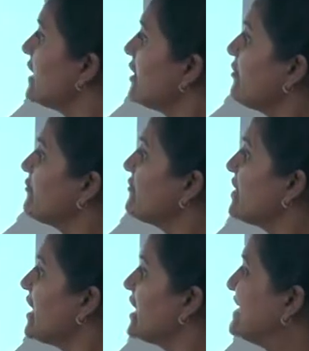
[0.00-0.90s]
If
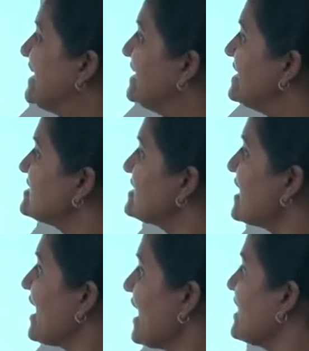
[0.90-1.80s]
an
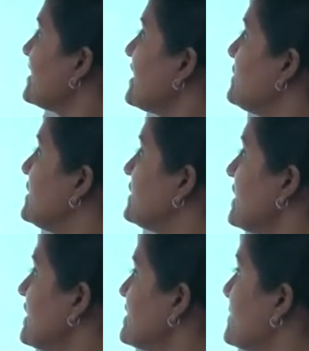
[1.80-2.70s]
integer n can be
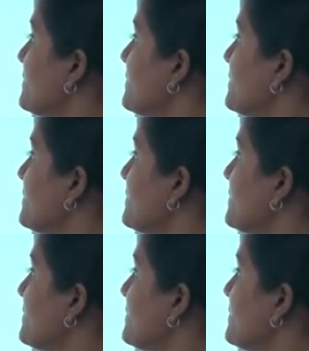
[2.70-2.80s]
written as a